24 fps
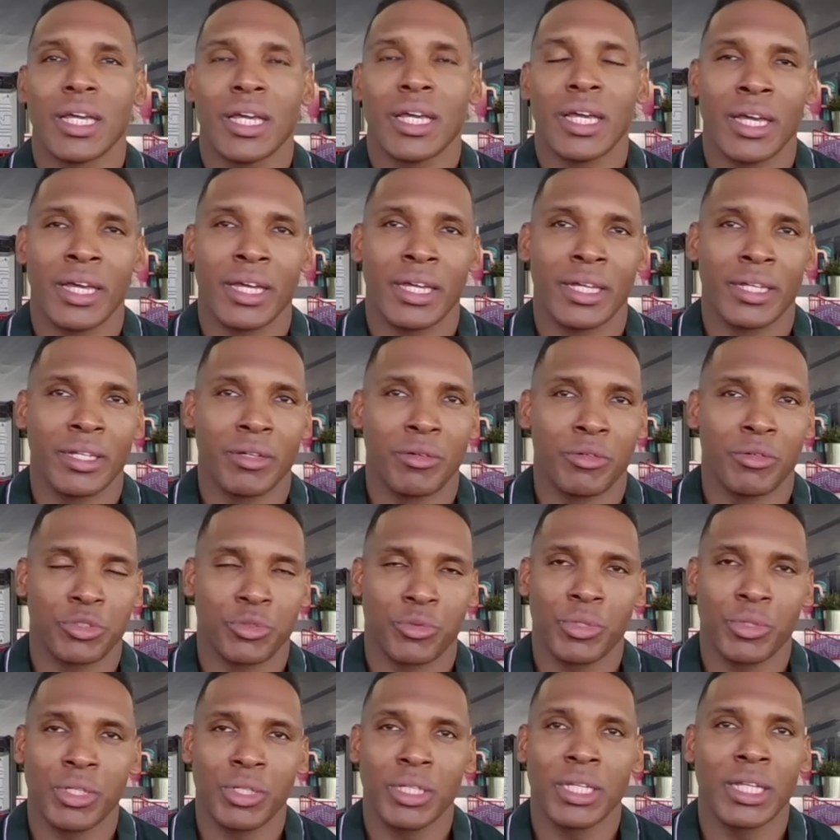and it was
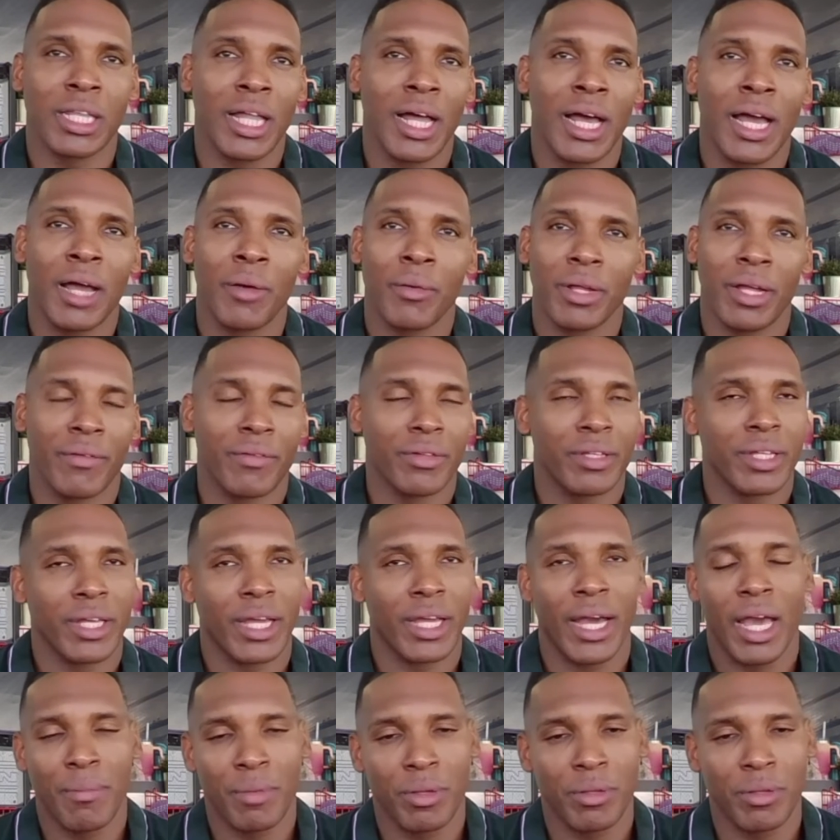really aligned with everything I had